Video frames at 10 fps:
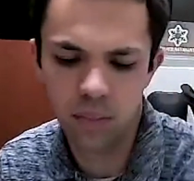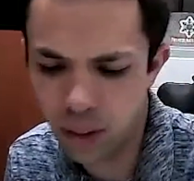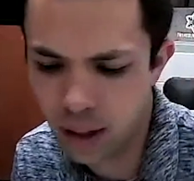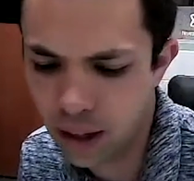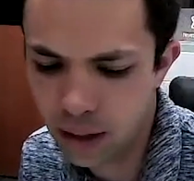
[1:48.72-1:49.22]

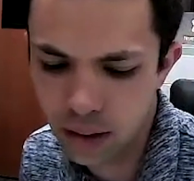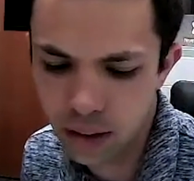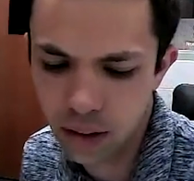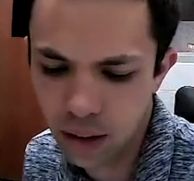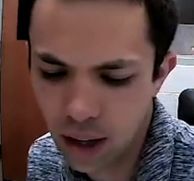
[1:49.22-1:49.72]
but
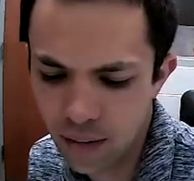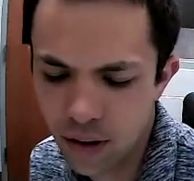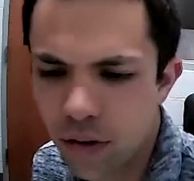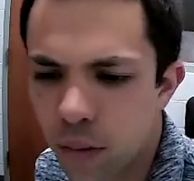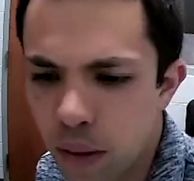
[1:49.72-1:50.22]
I've
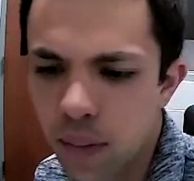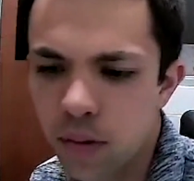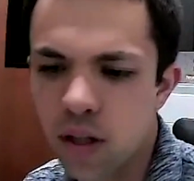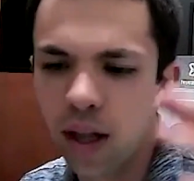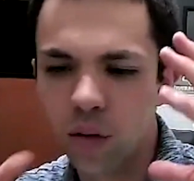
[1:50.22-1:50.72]
never been able
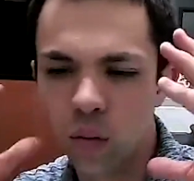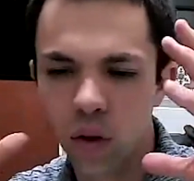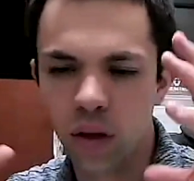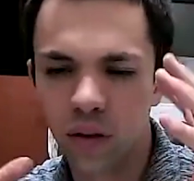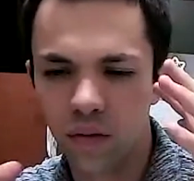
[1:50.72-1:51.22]
to like
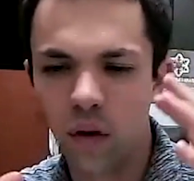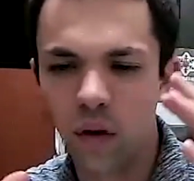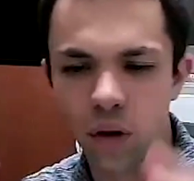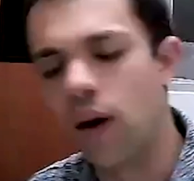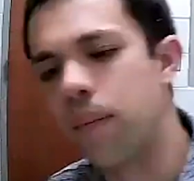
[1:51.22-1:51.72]
really
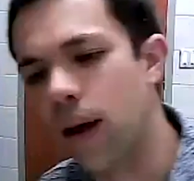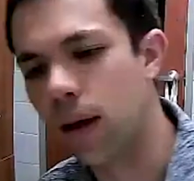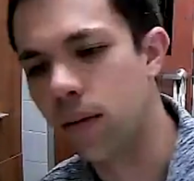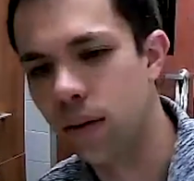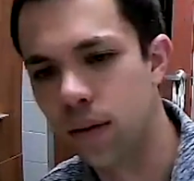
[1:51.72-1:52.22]
fully wrap my
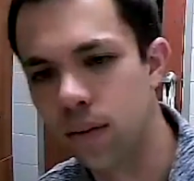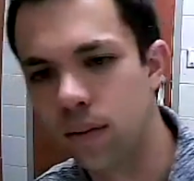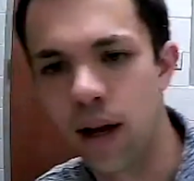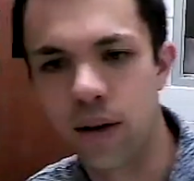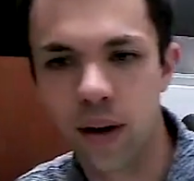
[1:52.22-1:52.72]

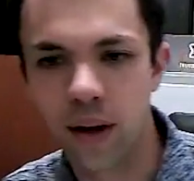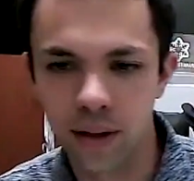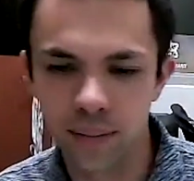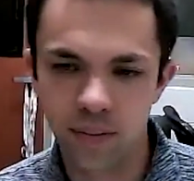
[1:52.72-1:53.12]
mind around it.